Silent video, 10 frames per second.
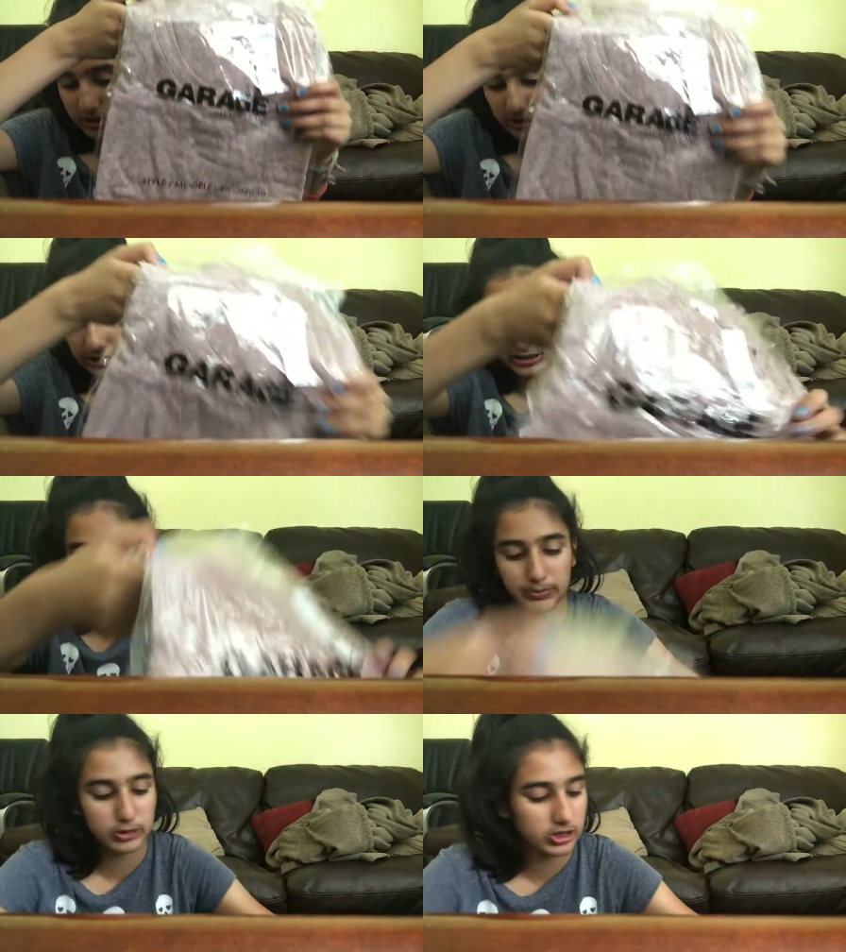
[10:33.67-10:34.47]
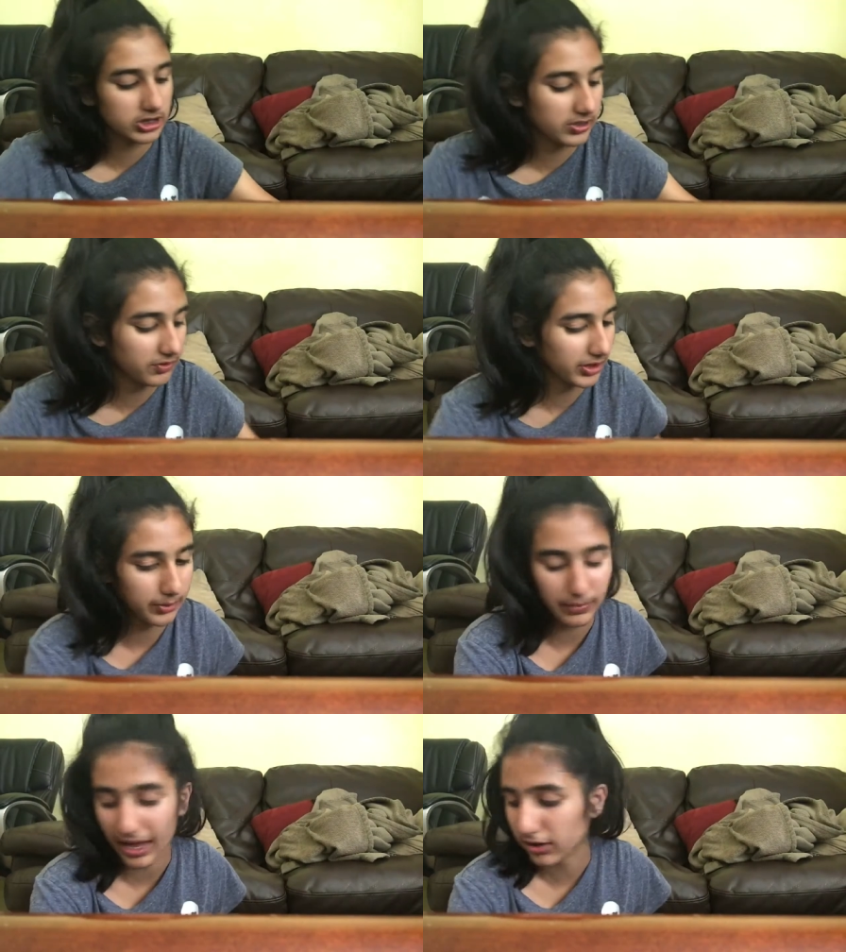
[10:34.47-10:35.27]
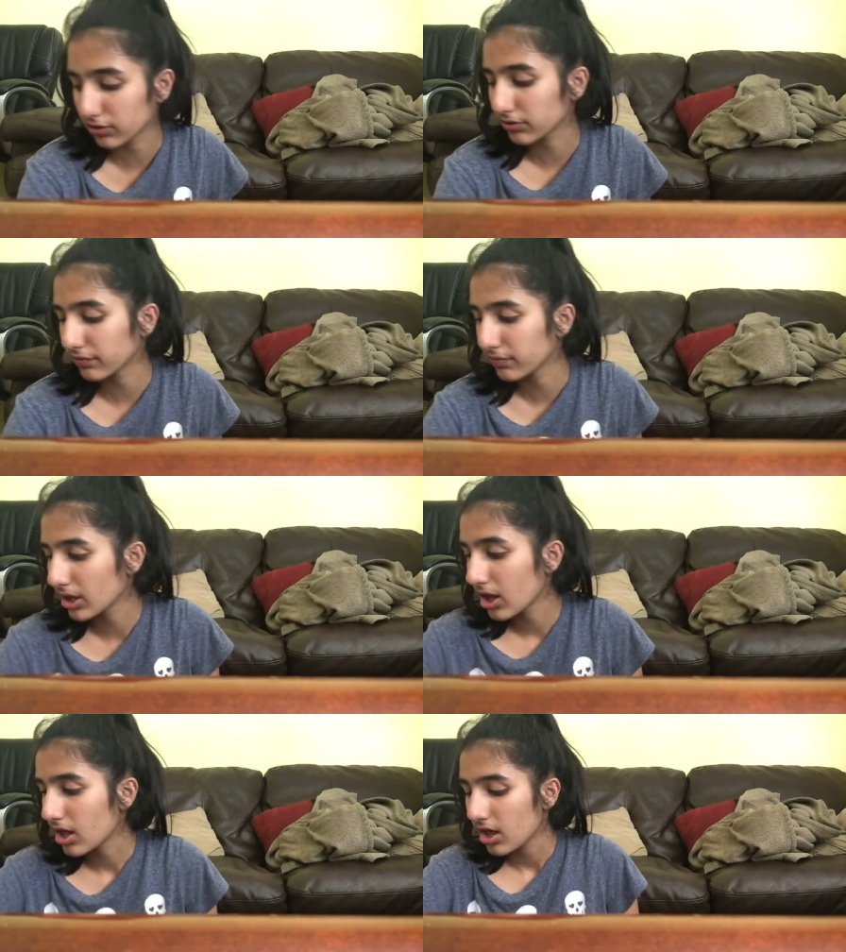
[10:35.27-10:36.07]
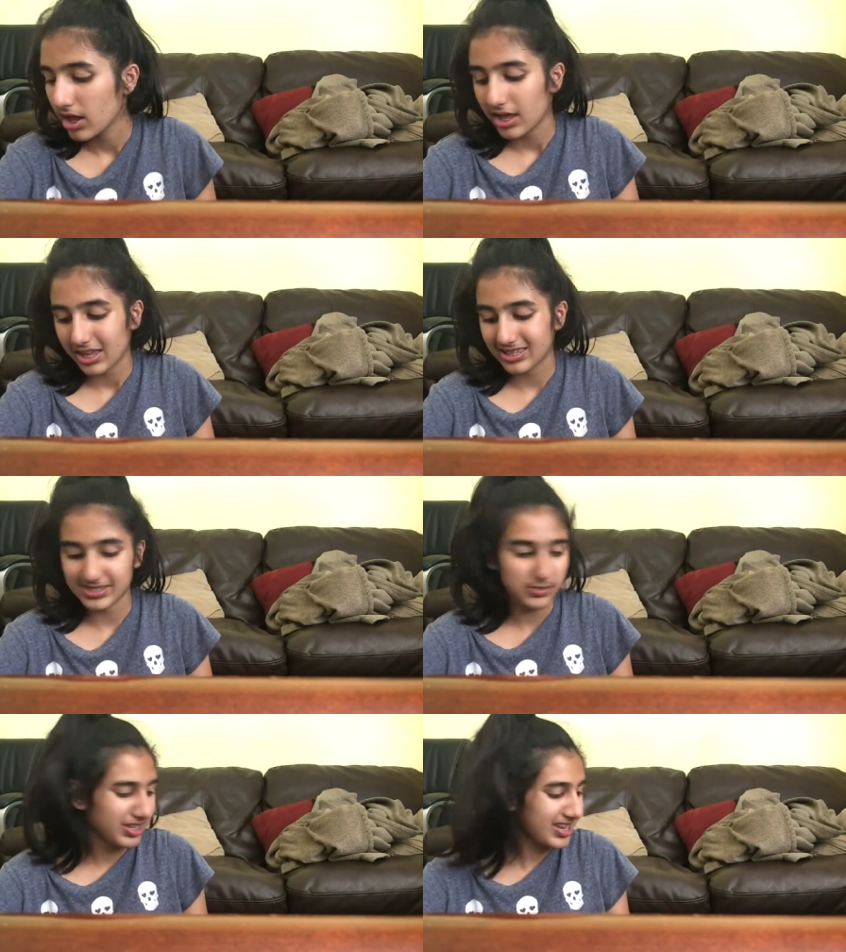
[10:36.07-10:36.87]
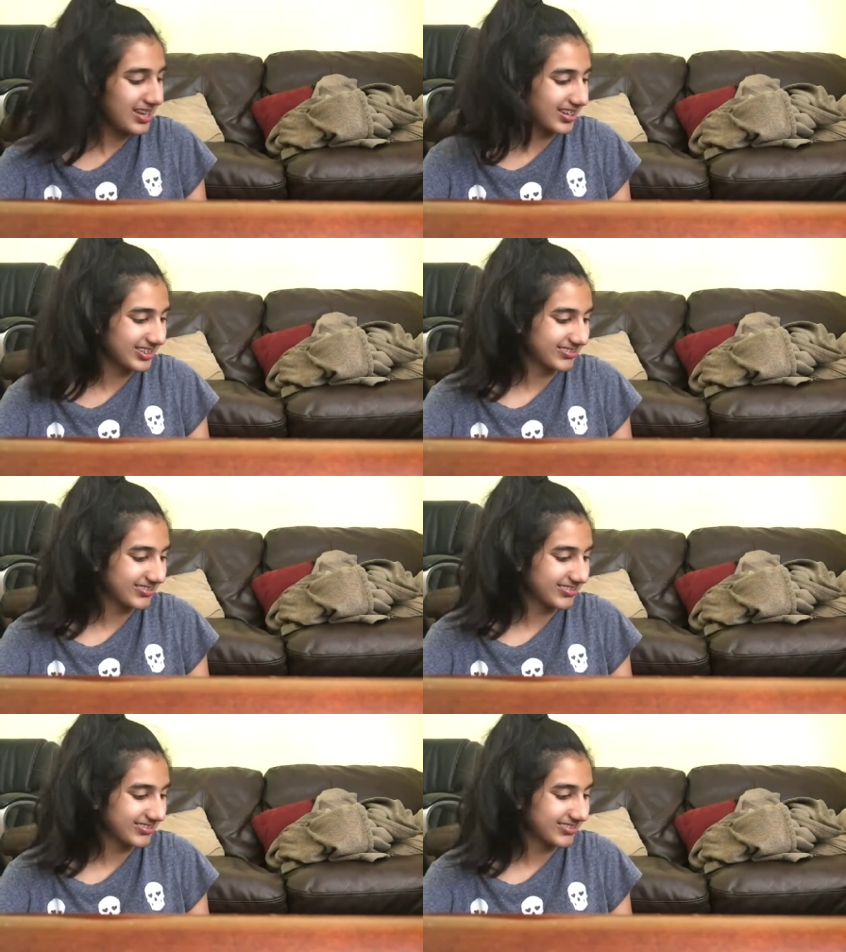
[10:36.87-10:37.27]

is the exact thing. It's just a different like, pattern. And so yeah.